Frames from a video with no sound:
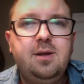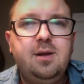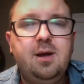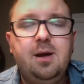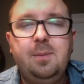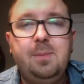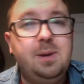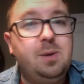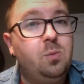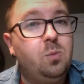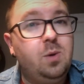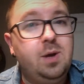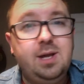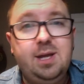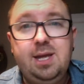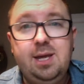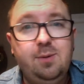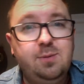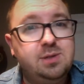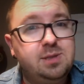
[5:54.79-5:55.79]
I mean, what
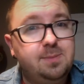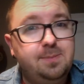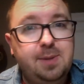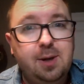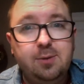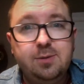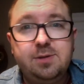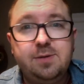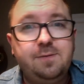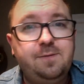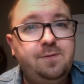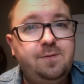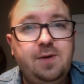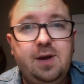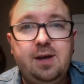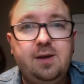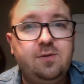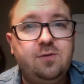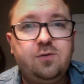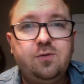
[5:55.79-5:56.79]
he was about to
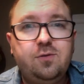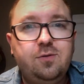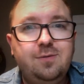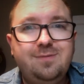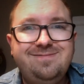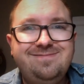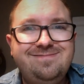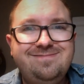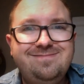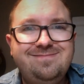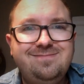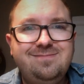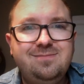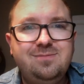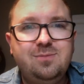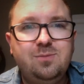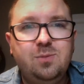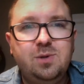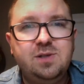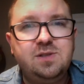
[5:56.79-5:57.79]
face
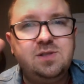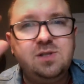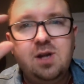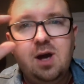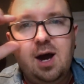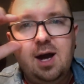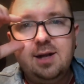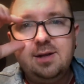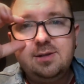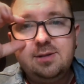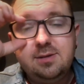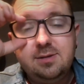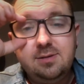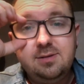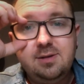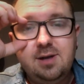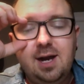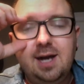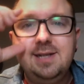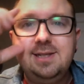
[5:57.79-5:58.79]
was not
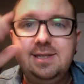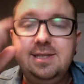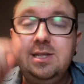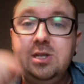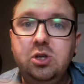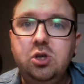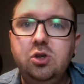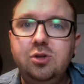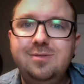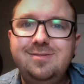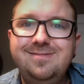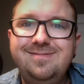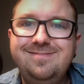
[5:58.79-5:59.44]
ideal.